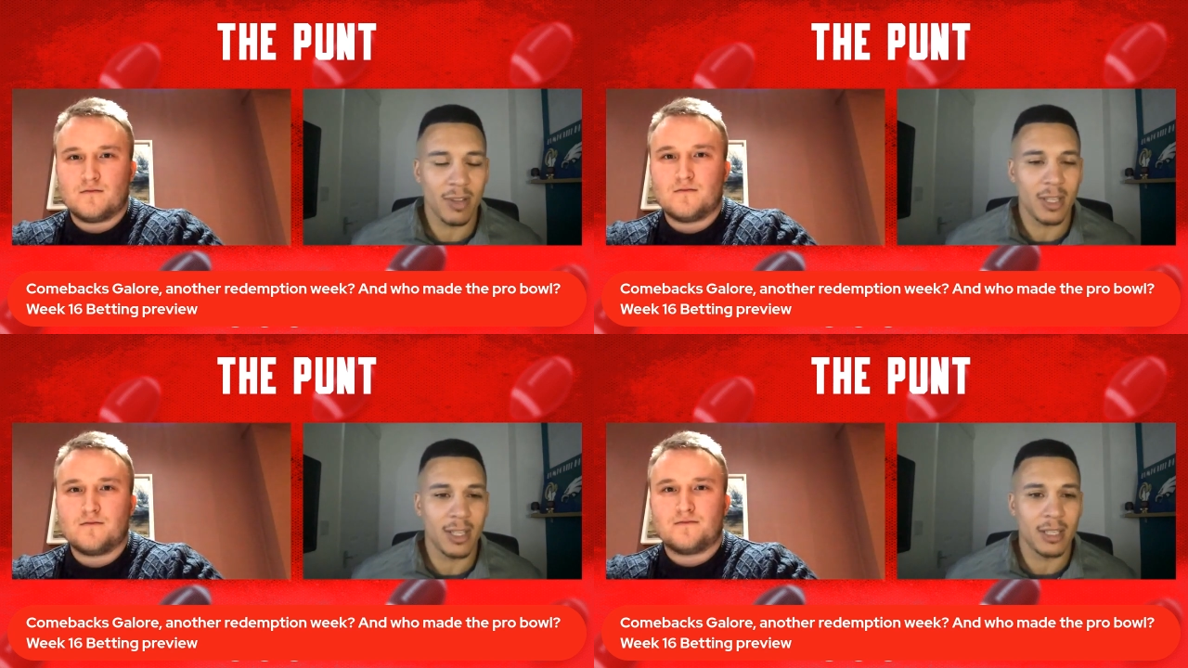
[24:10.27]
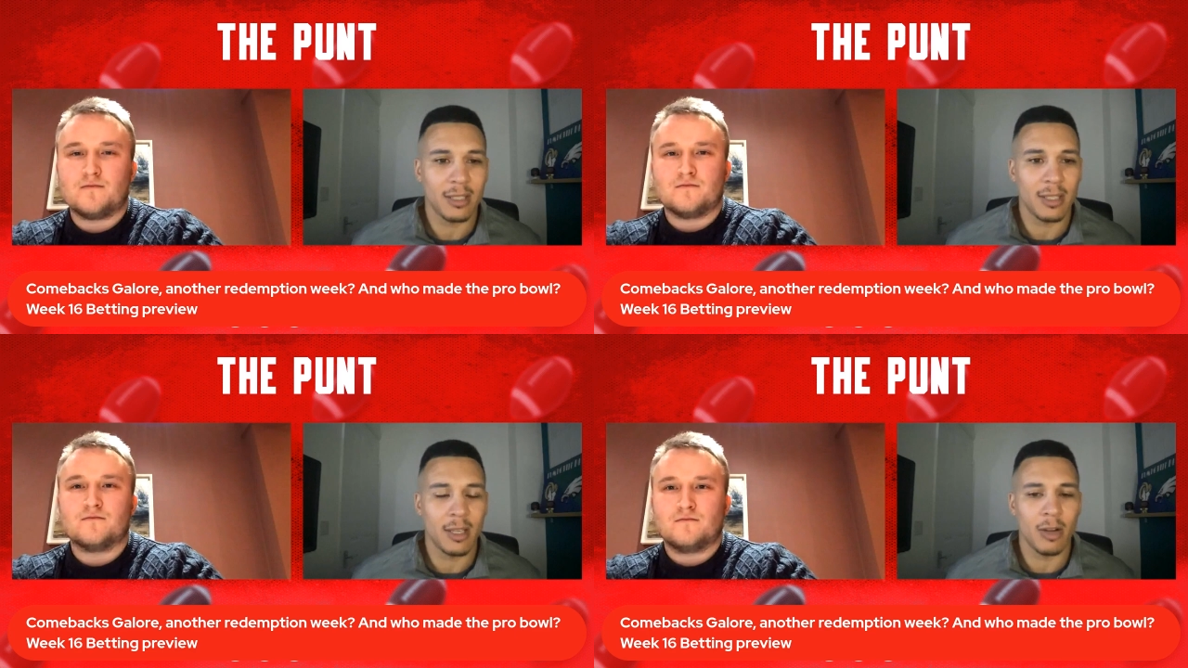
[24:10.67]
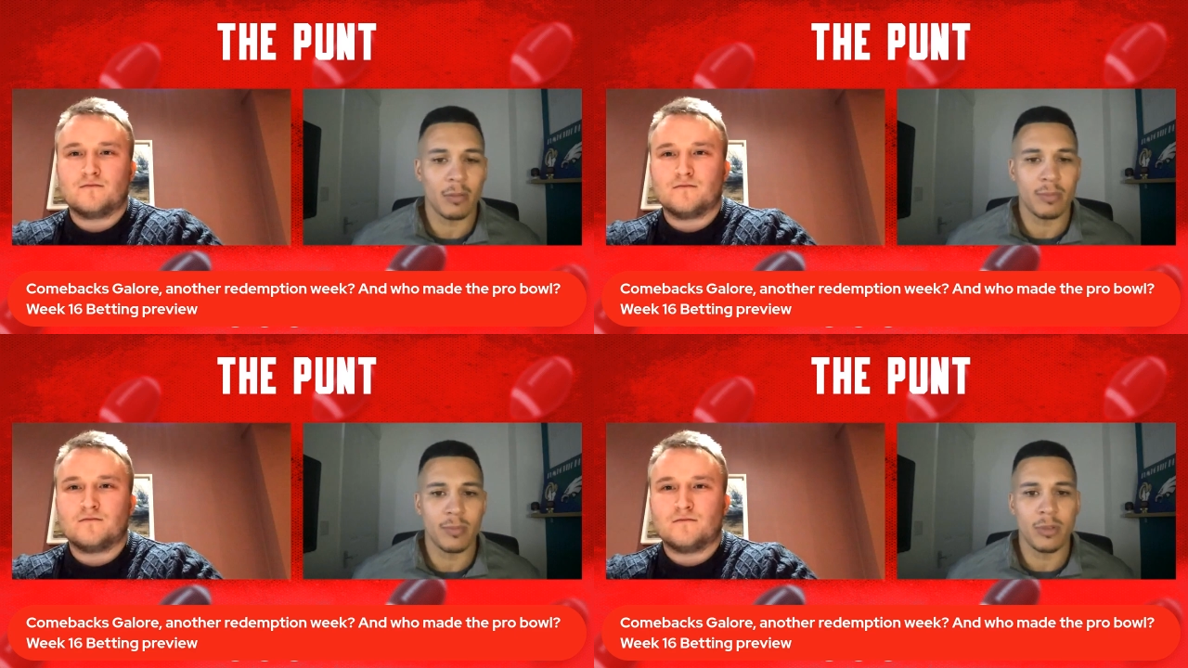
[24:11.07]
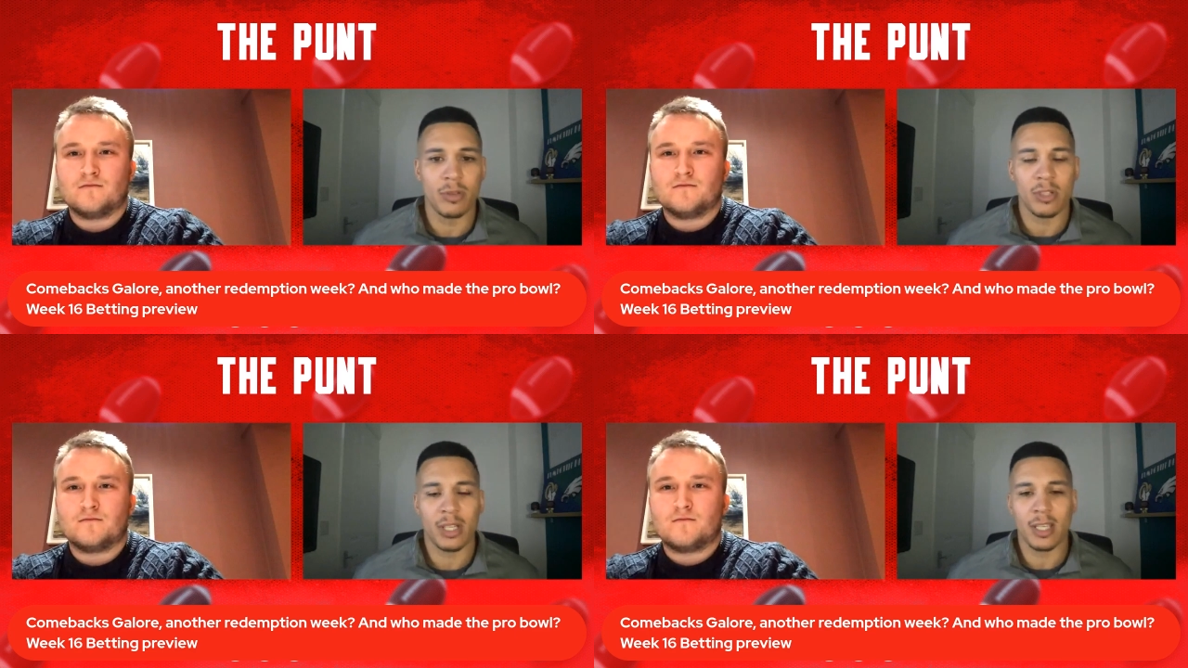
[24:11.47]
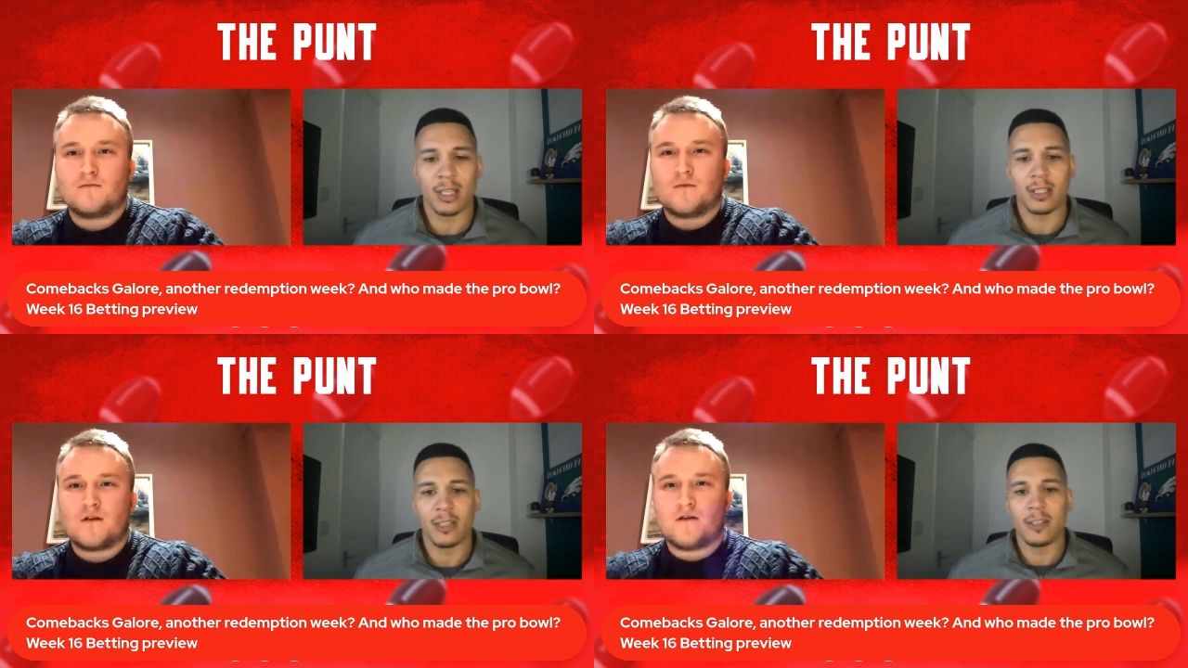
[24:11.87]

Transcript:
Speaker 1: Really, you know, usually you